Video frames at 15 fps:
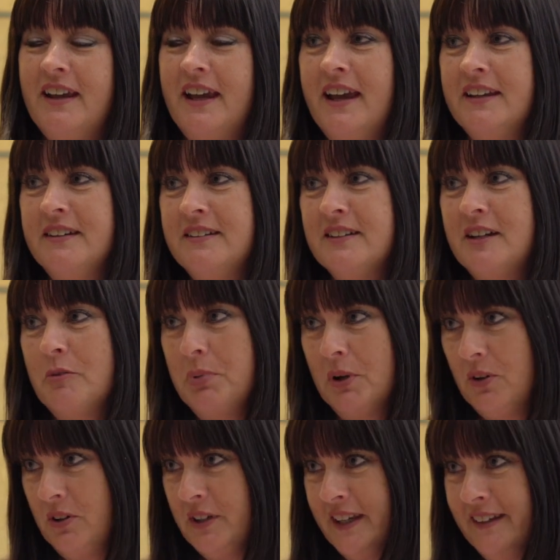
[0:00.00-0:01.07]
and a
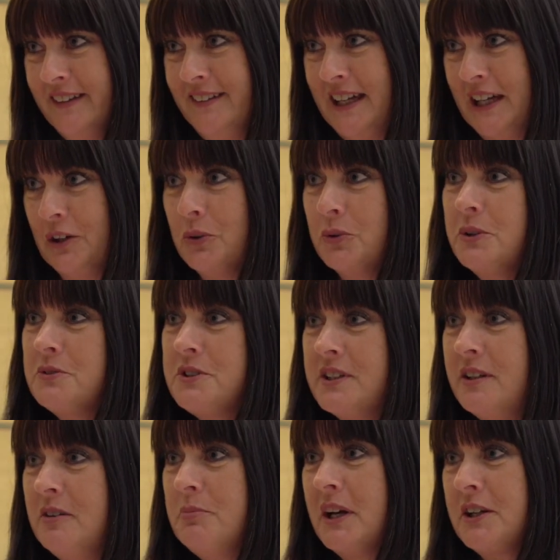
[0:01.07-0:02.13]
belonging and
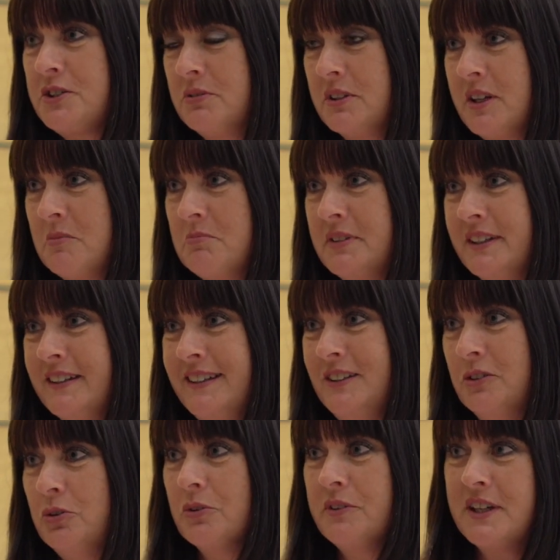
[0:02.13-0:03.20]
loyalty back to a company
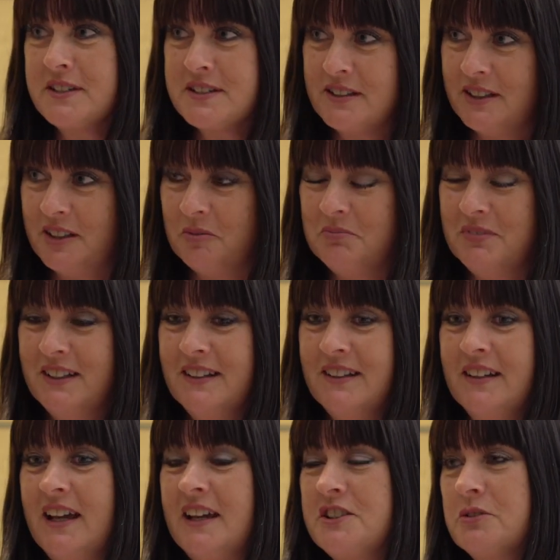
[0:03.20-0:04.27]
or their team,
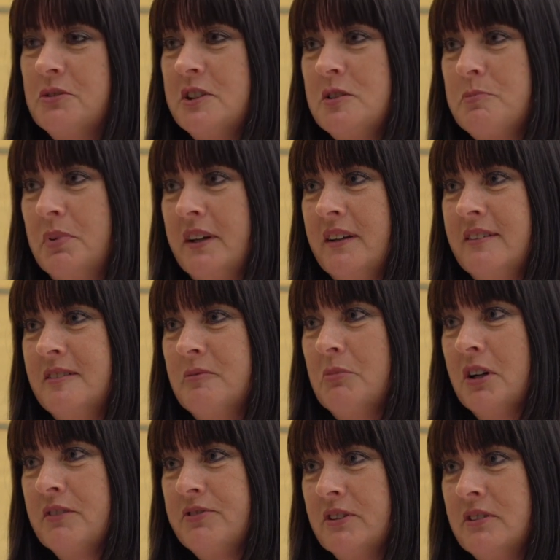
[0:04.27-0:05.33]
has always been
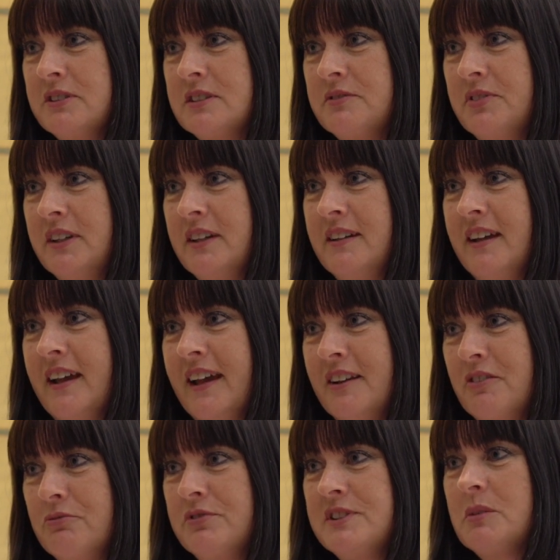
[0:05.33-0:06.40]
my philosophy
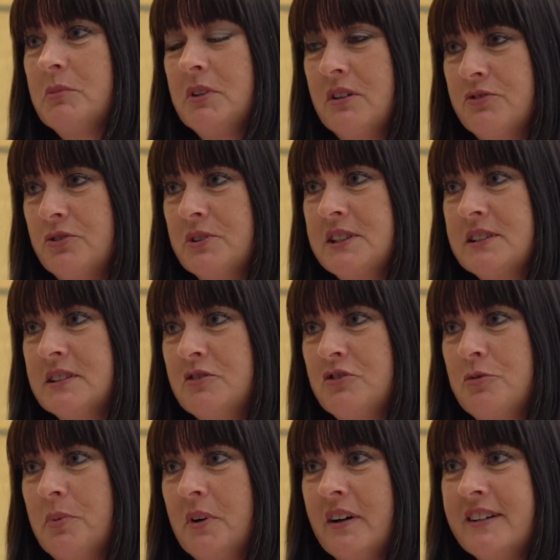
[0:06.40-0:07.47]
and something I've always
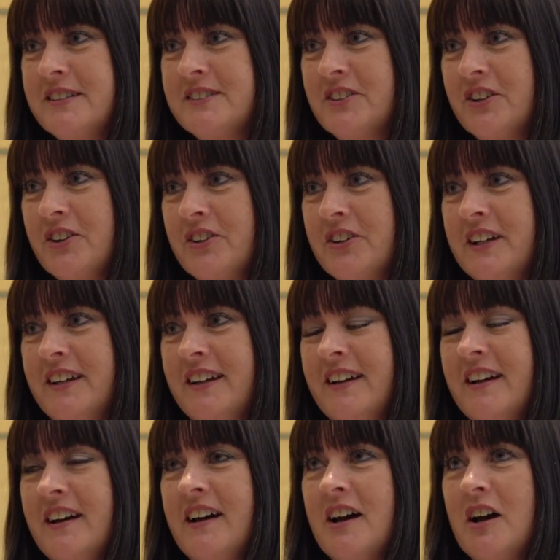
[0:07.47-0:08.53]
lived by. So
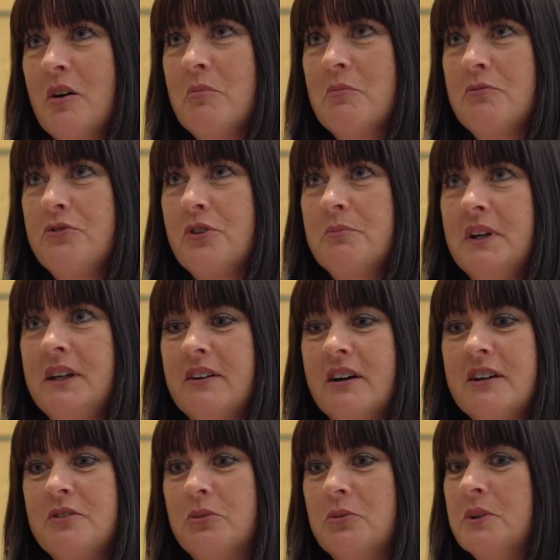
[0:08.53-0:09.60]
for me,
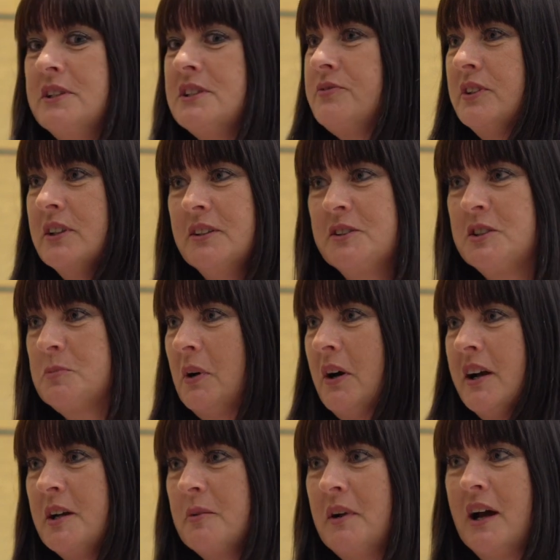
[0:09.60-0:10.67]
I always feel
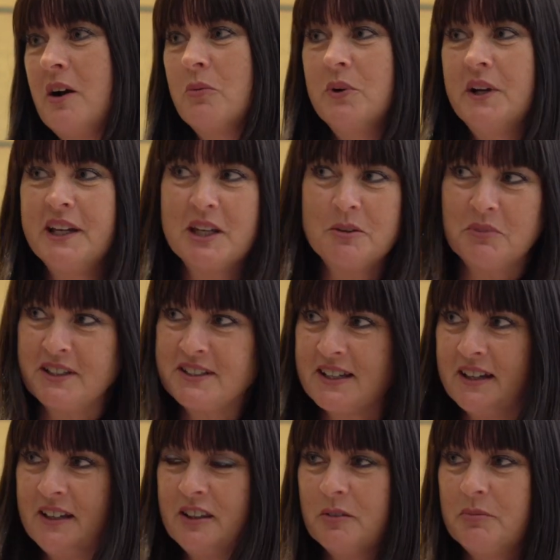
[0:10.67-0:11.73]
inspired about where can we
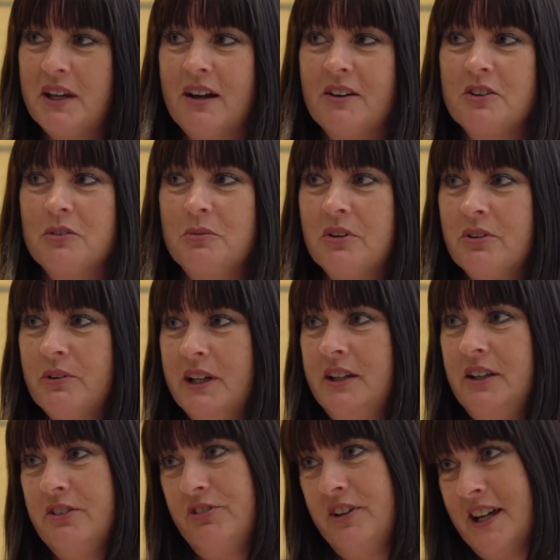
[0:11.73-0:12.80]
take them, how can we
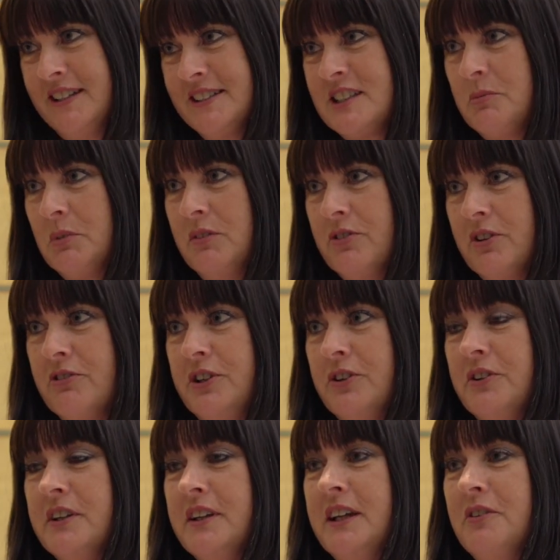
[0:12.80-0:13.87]
create something very
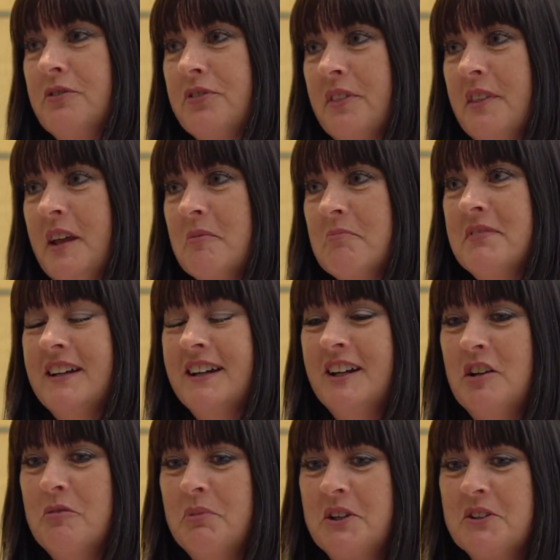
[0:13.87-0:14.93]
unique for them,
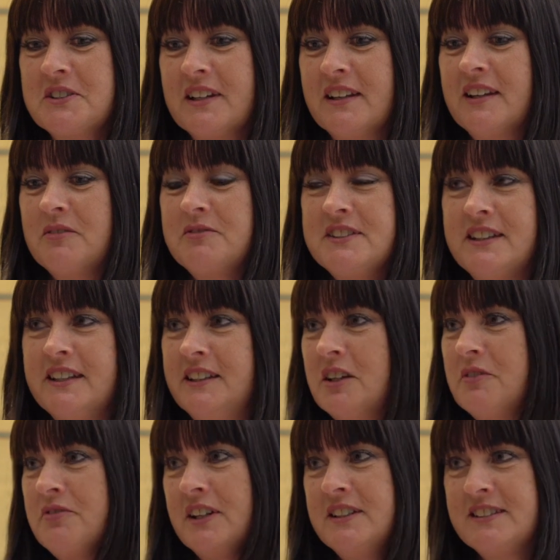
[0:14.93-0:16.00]
because I love seeing their
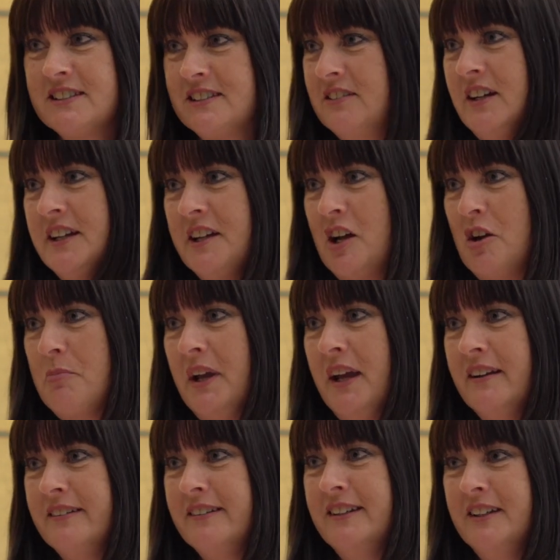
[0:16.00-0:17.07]
faces light up
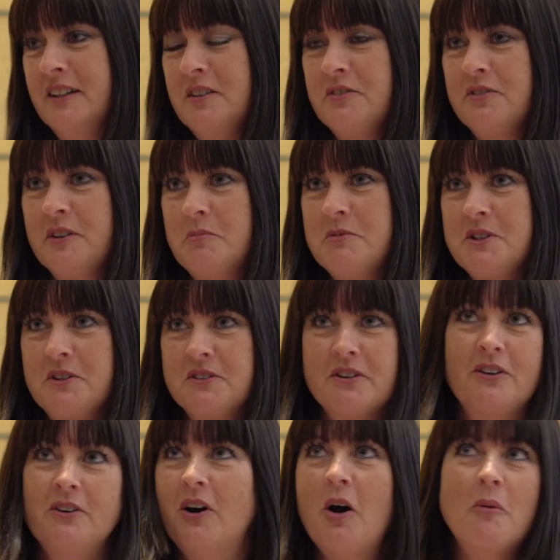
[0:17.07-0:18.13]
and for them to
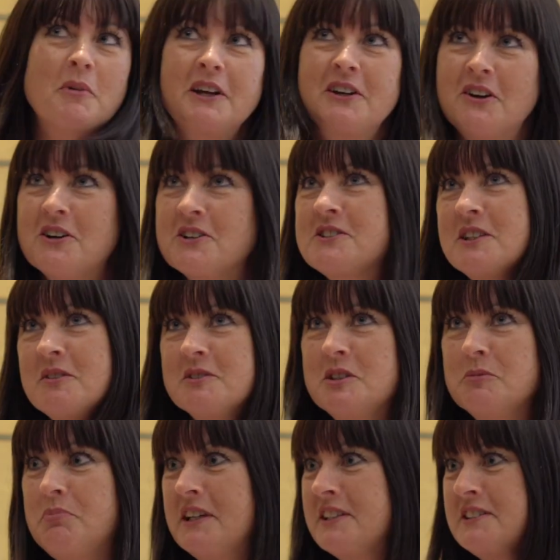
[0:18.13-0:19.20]
go, oh my gosh, that was the
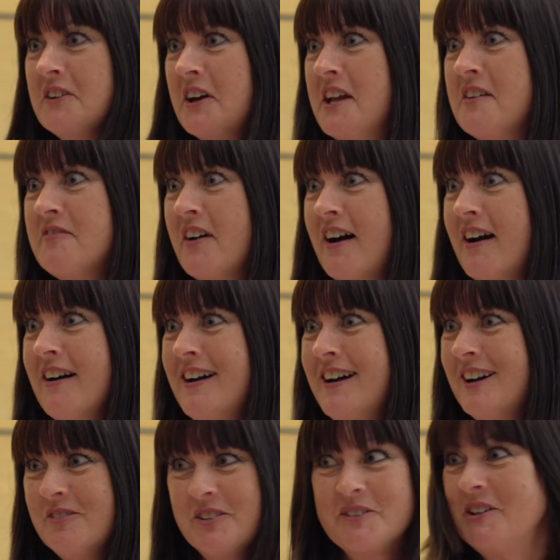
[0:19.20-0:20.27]
best night ever,
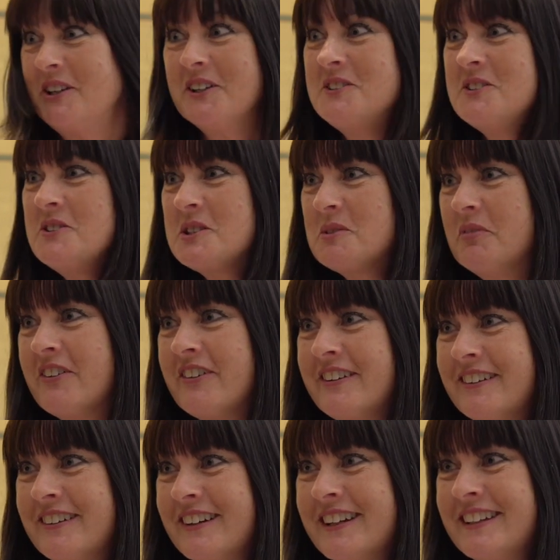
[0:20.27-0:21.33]
what are we going to do tomorrow
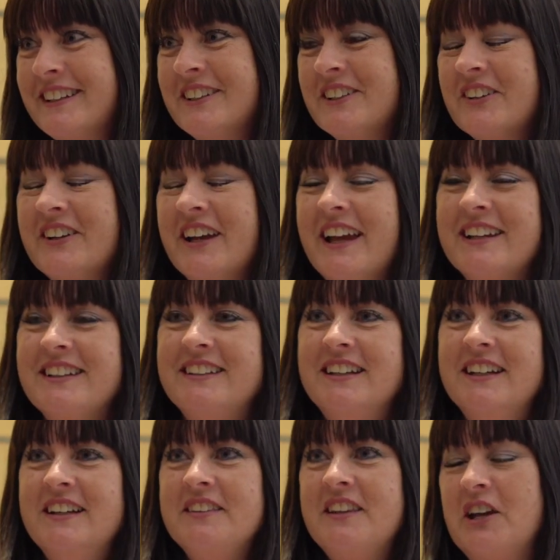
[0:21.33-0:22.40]
night, you know. And
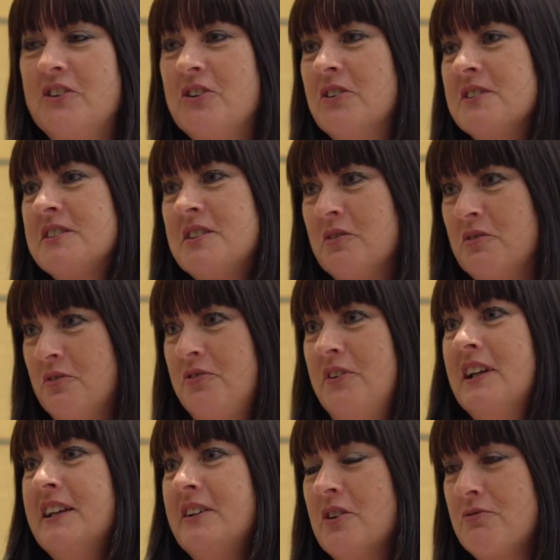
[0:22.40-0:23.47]
that constant
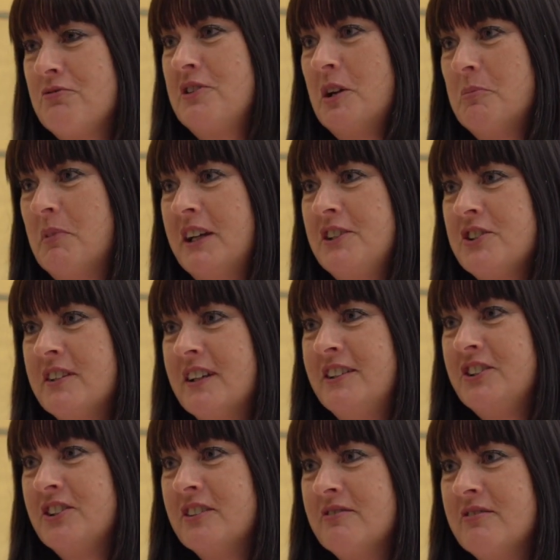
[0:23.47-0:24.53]
feeling of
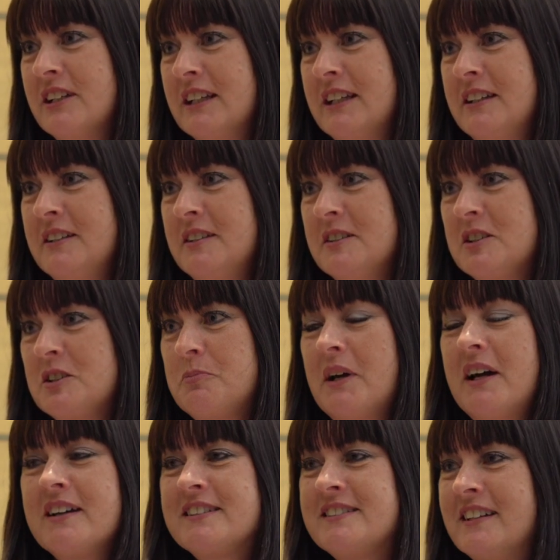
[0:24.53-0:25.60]
reimagination really
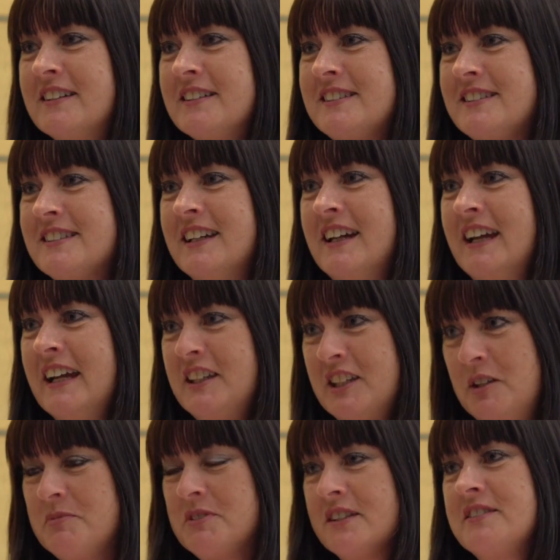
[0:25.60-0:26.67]
sparks us and
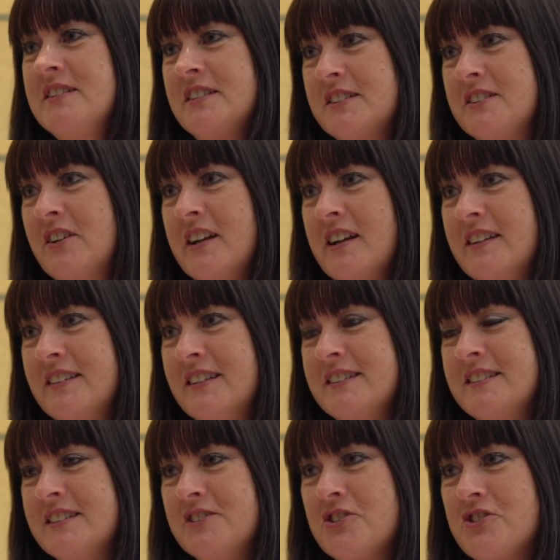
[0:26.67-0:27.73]
keeps us excited in
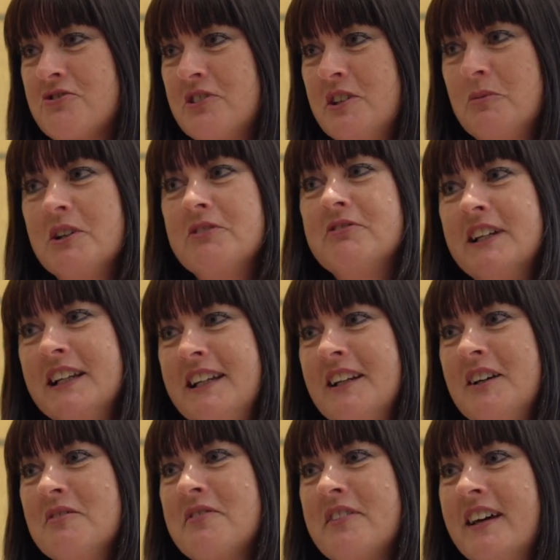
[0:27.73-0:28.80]
this industry. And we really
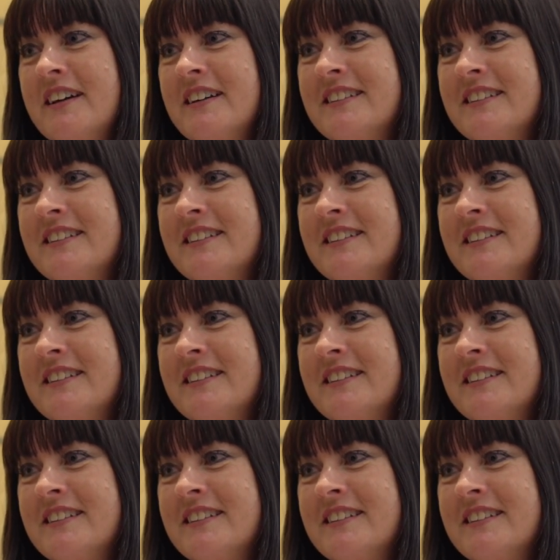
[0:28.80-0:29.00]
love that.